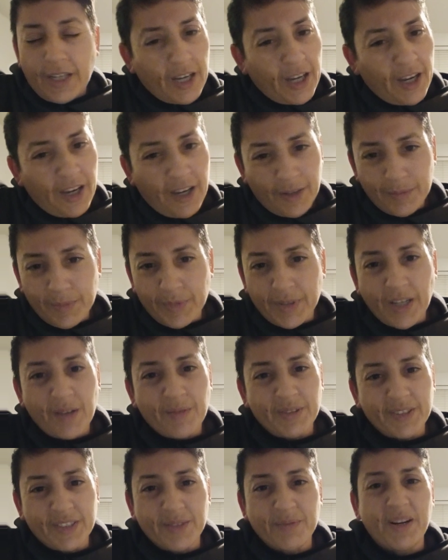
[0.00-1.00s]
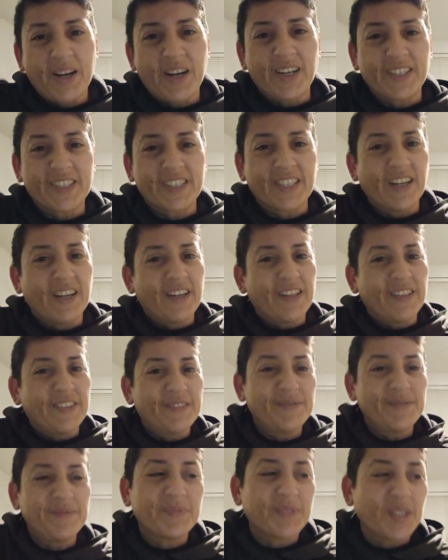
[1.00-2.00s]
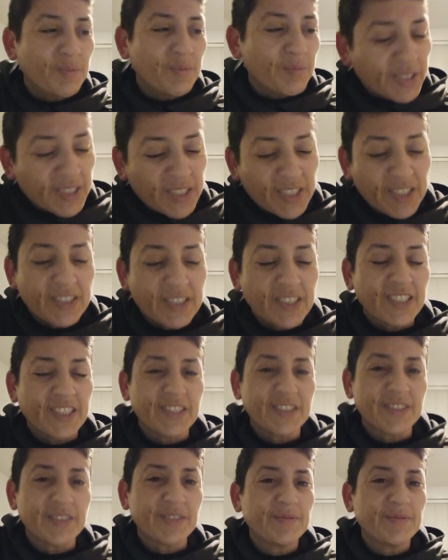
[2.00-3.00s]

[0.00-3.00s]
I'm done with America completely.